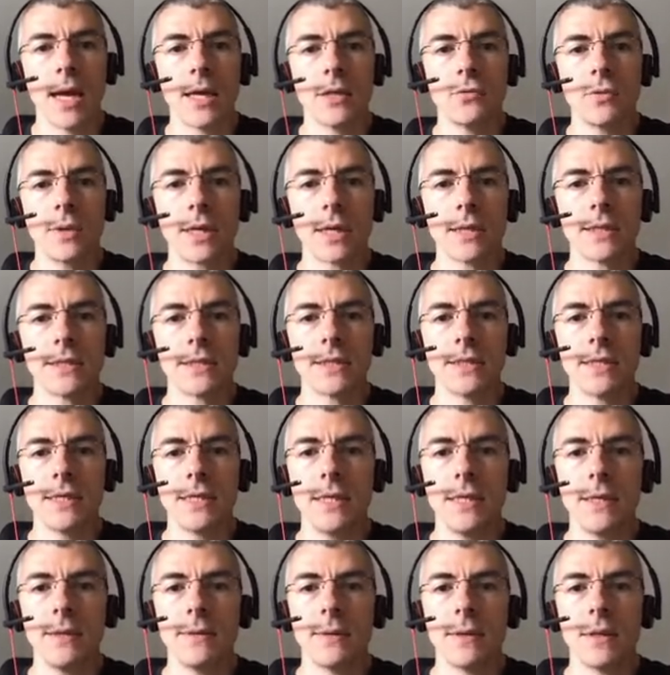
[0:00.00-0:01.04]
As we can
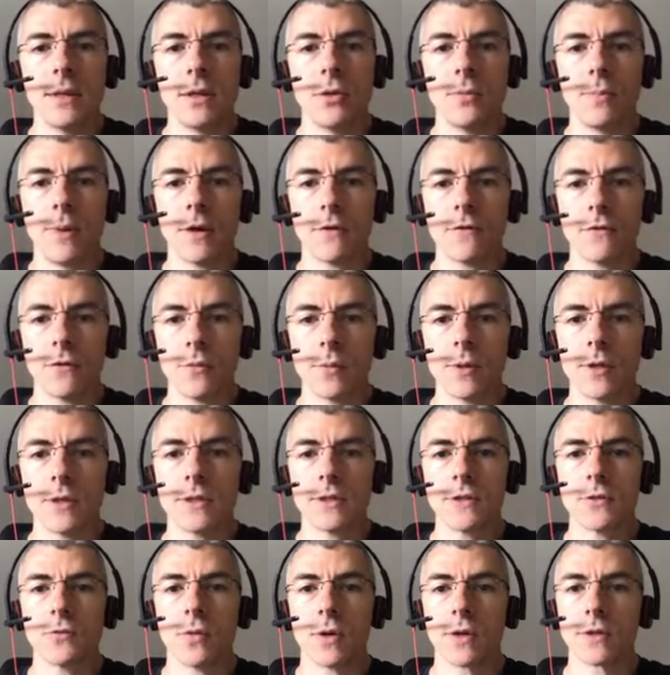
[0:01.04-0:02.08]
see, the
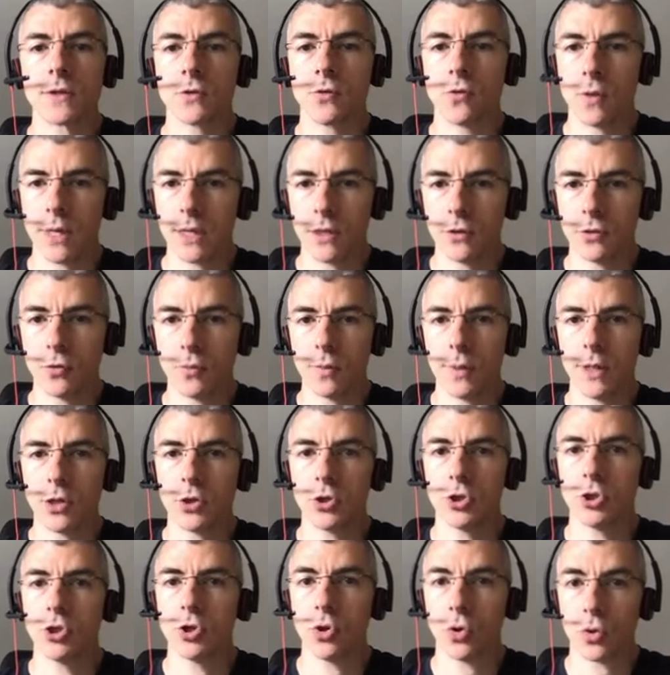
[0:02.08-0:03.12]
performance was going to be
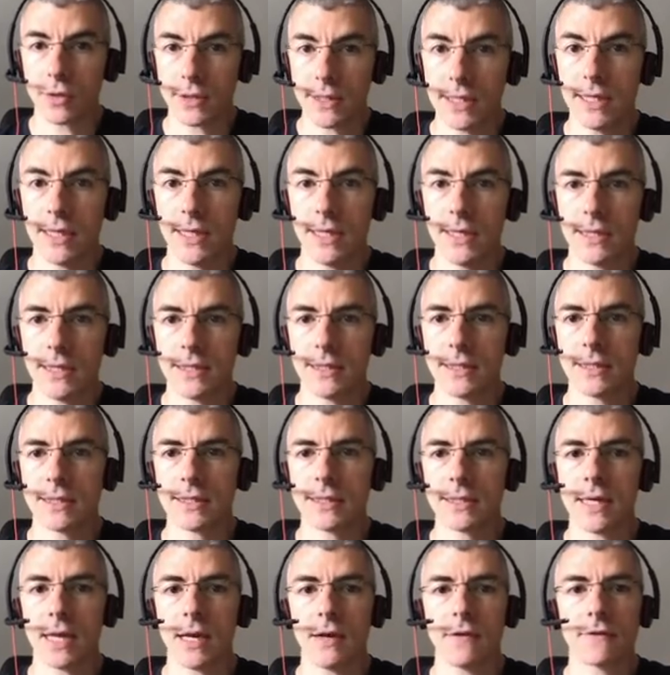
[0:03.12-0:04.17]
a journey in
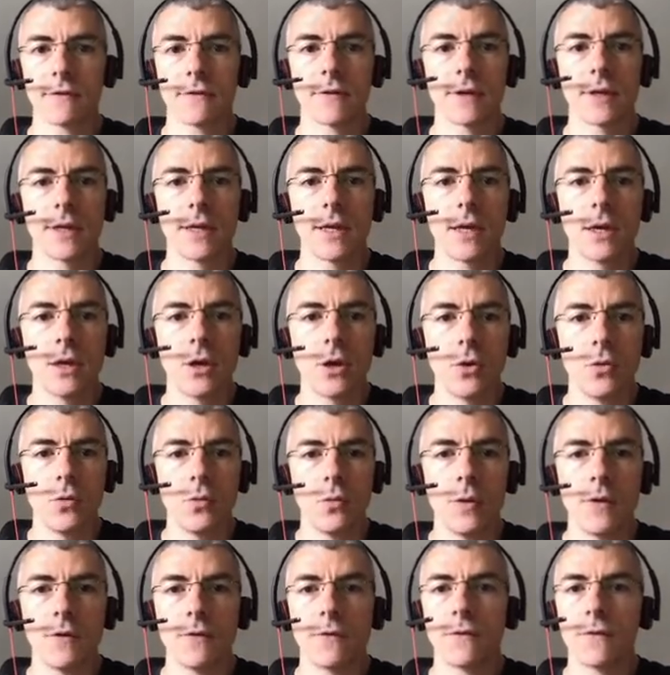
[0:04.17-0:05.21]
itself.
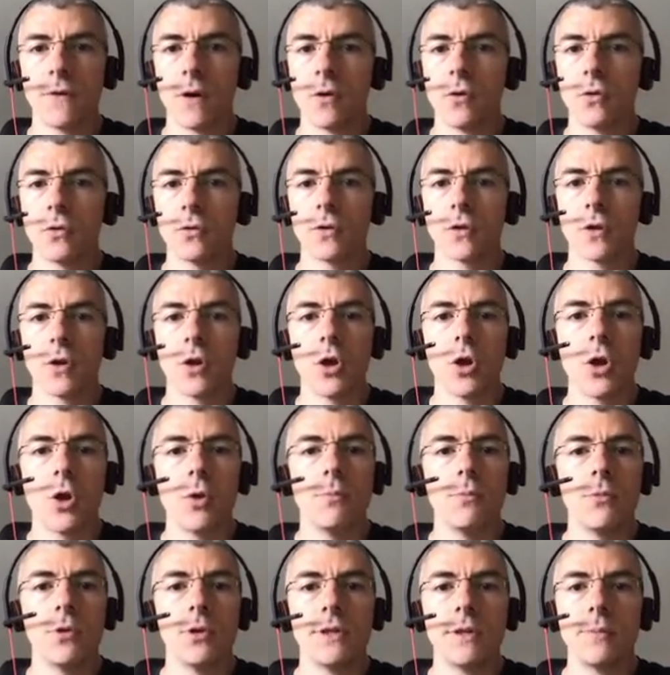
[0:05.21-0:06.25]
We found
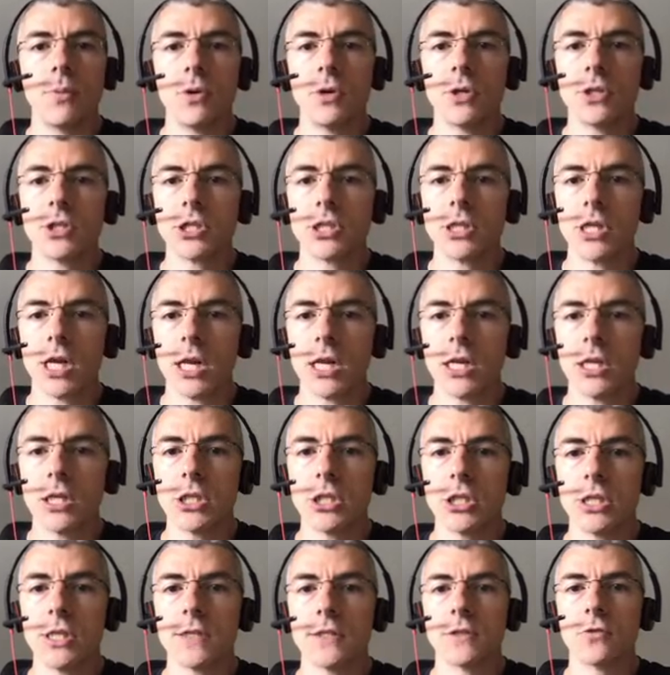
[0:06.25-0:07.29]
multiple
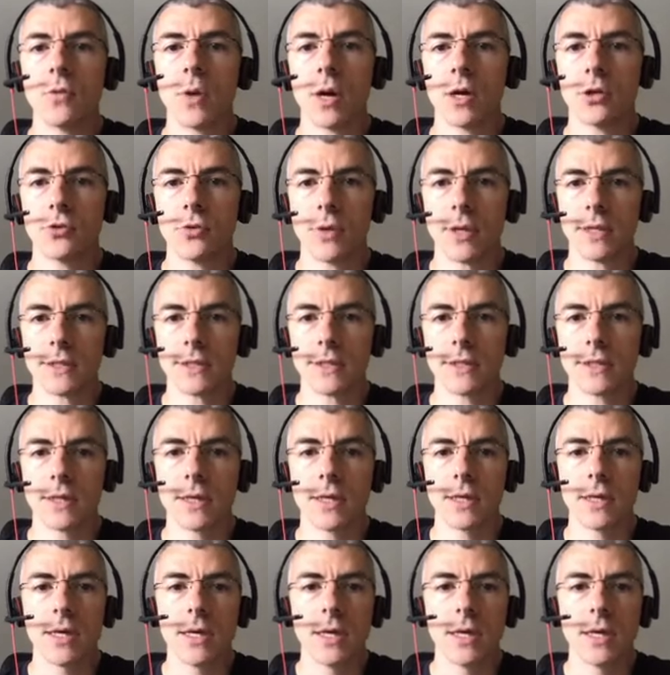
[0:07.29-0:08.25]
challenges to address.